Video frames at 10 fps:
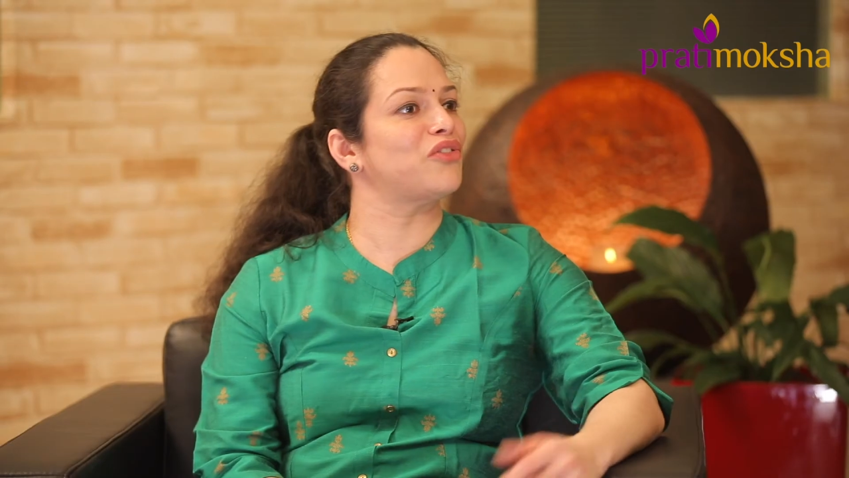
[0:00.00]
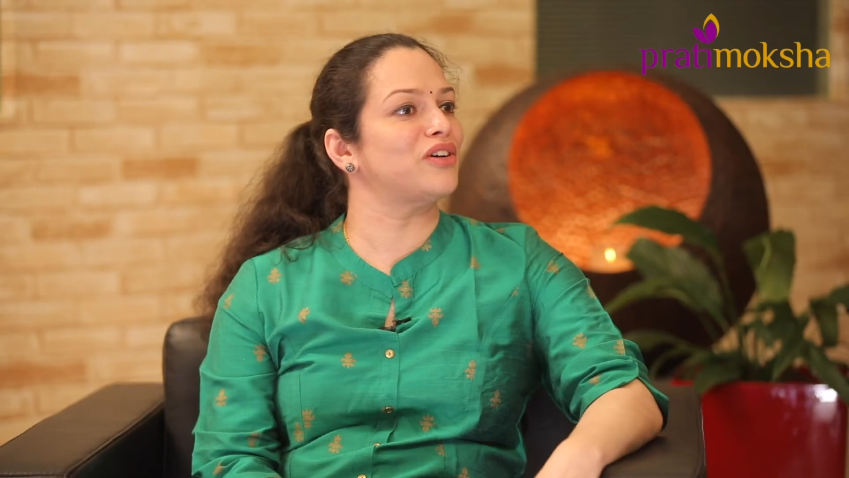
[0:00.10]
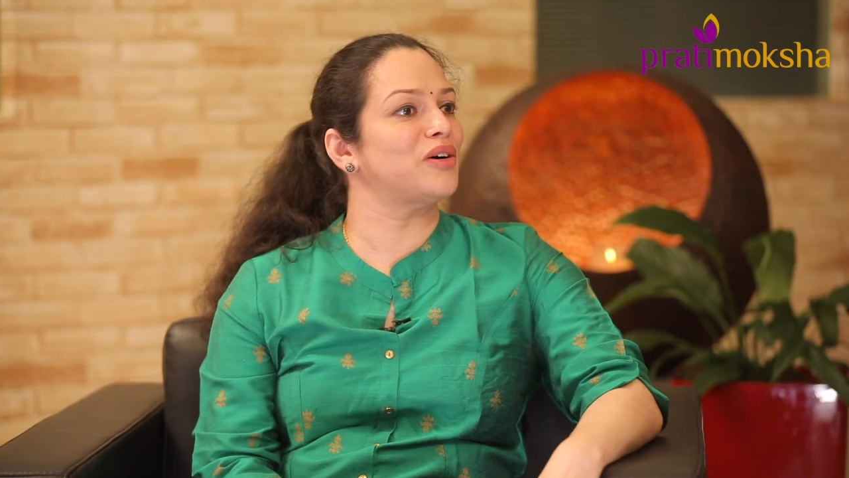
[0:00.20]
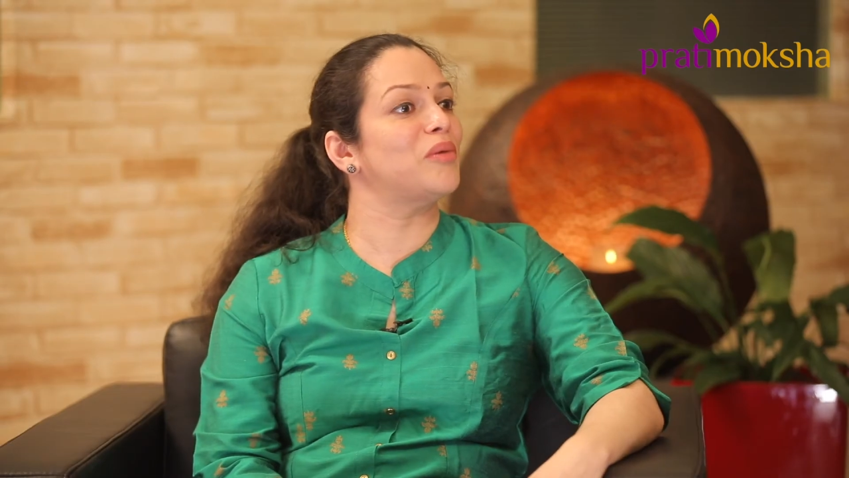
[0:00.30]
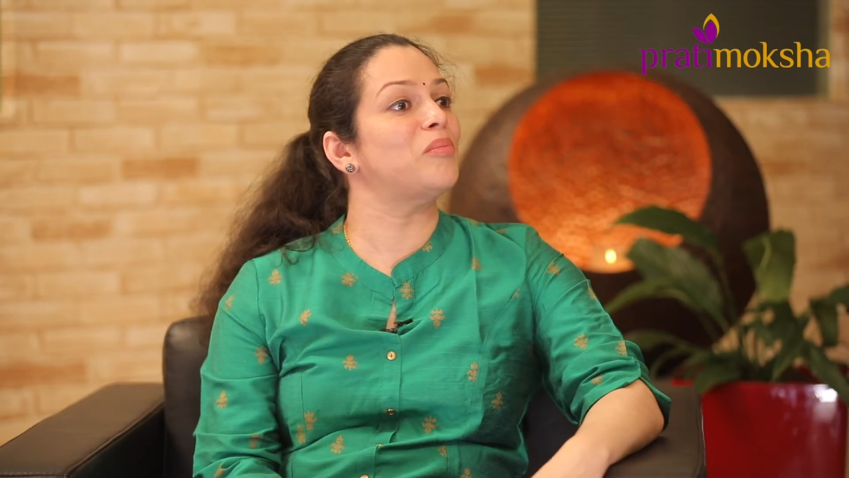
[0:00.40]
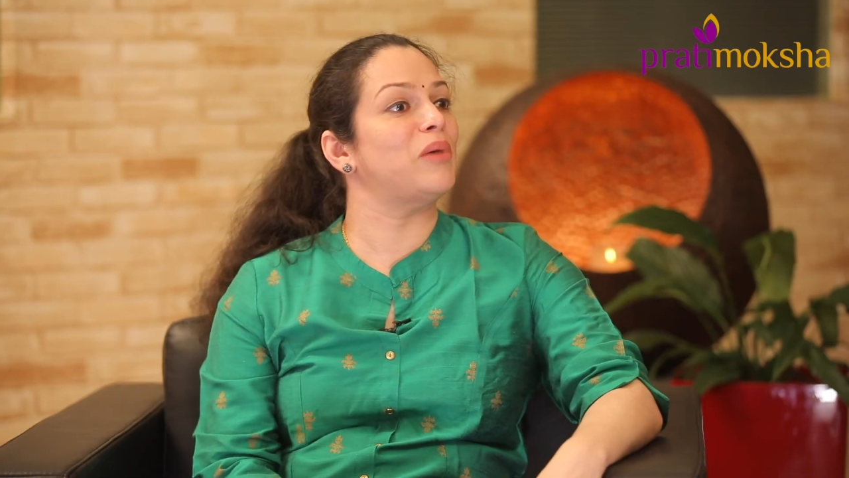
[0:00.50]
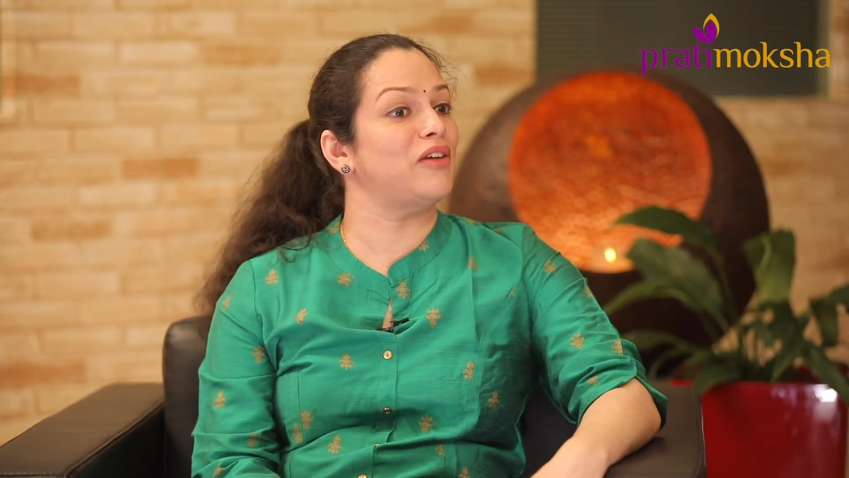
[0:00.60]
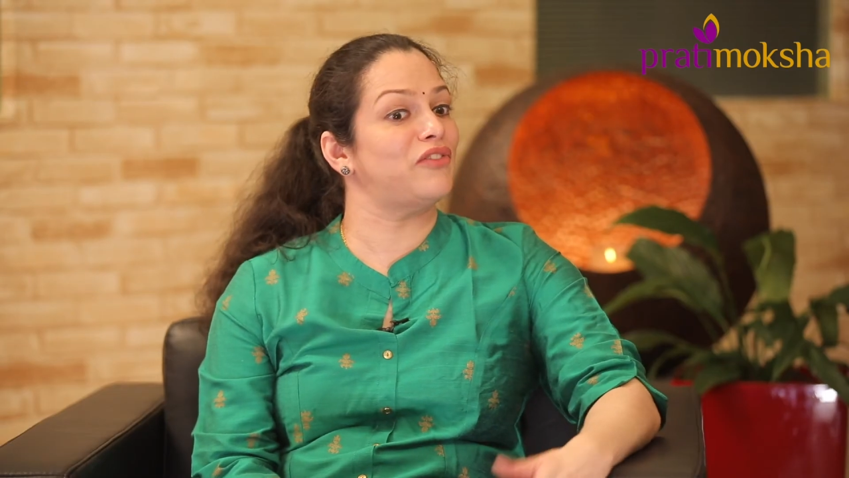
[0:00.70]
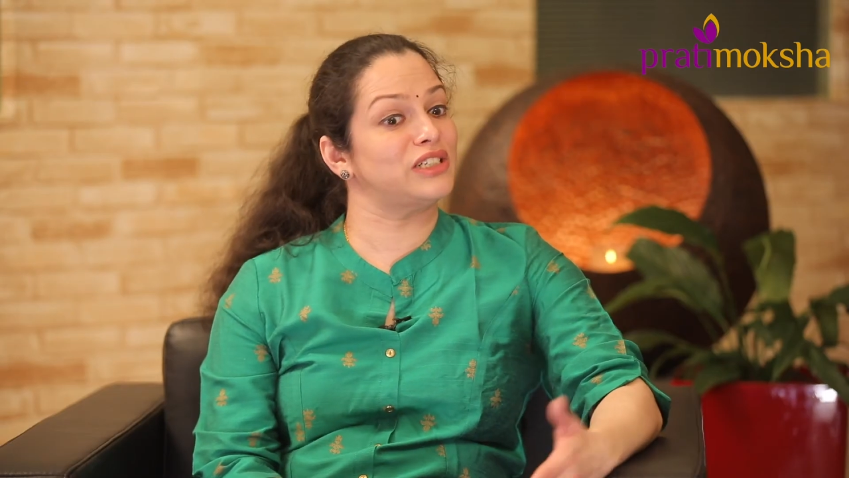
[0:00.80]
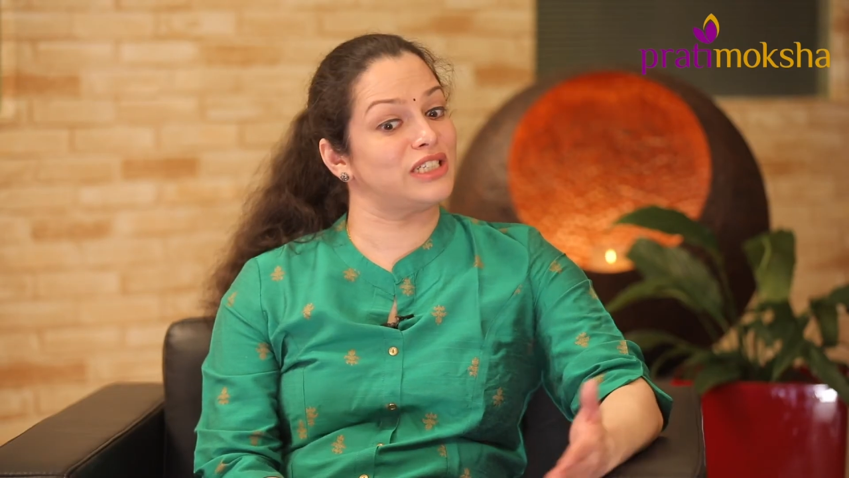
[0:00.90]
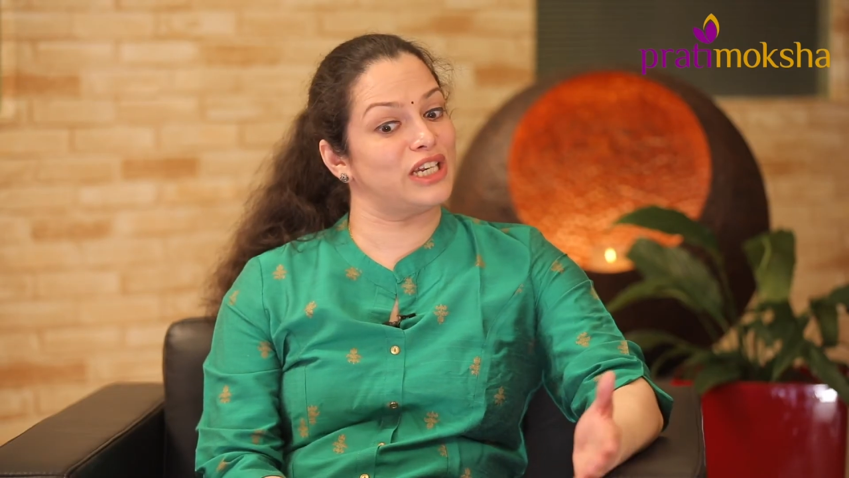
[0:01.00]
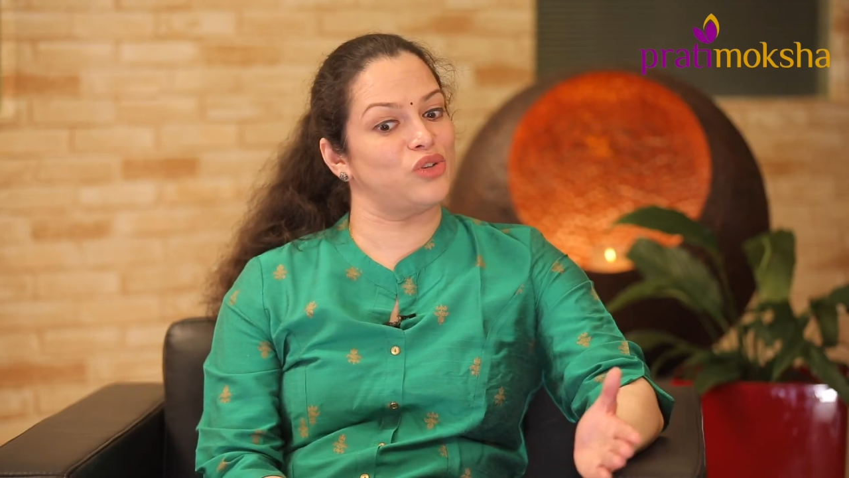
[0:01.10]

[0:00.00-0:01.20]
the benefits that